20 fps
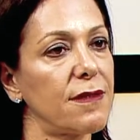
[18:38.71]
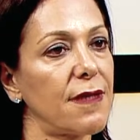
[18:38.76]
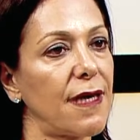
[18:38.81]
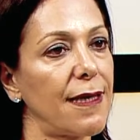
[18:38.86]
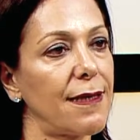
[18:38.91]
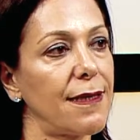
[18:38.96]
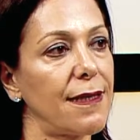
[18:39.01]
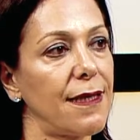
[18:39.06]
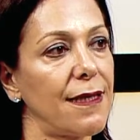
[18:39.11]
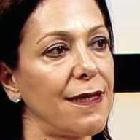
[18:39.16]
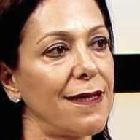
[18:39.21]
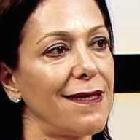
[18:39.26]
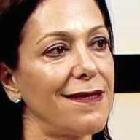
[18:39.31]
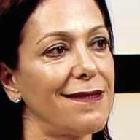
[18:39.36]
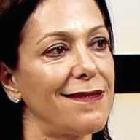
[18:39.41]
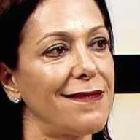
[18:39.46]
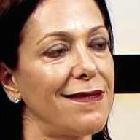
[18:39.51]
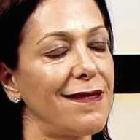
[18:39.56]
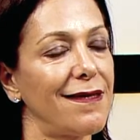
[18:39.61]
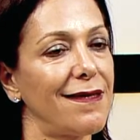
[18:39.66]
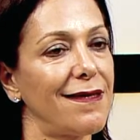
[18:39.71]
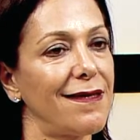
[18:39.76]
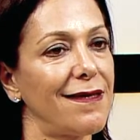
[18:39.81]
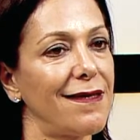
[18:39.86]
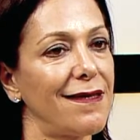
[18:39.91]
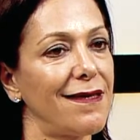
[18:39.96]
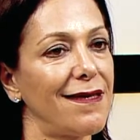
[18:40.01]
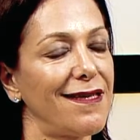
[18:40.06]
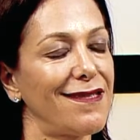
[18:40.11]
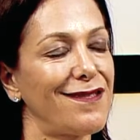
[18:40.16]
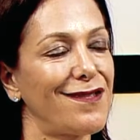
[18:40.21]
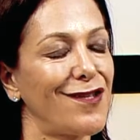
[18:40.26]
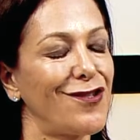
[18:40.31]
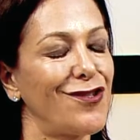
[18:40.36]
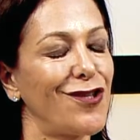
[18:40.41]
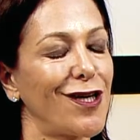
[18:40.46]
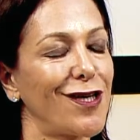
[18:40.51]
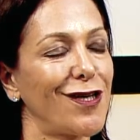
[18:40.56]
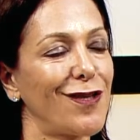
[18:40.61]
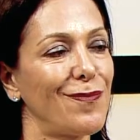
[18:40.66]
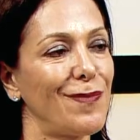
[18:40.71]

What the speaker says: I think, is the juggle